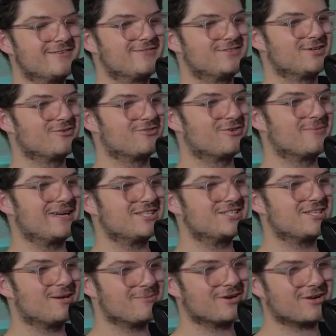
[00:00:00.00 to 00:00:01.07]
So for my
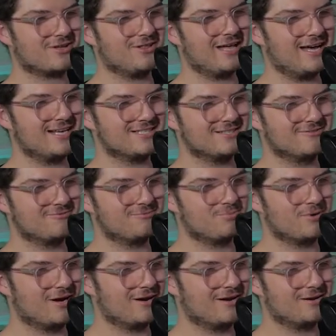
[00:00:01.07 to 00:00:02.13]
summer class of
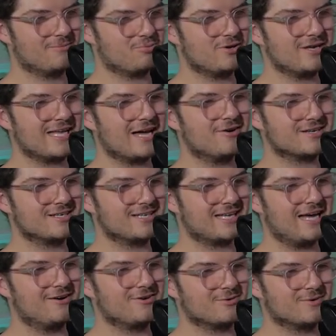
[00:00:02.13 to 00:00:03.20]
uh, pre-calc and
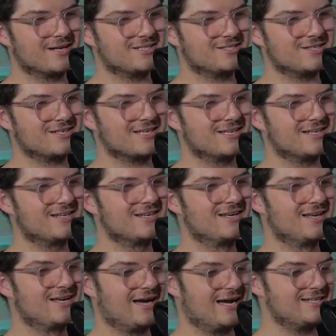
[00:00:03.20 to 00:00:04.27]
calc, when I took it,
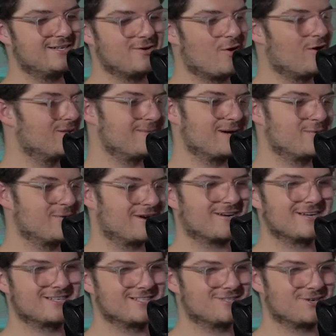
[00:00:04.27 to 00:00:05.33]
yeah. I did all of my work
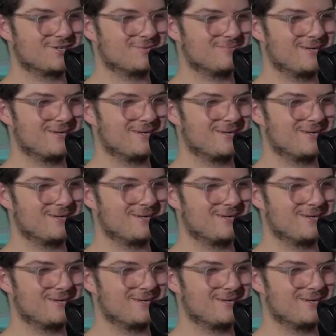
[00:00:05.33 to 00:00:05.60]
on construction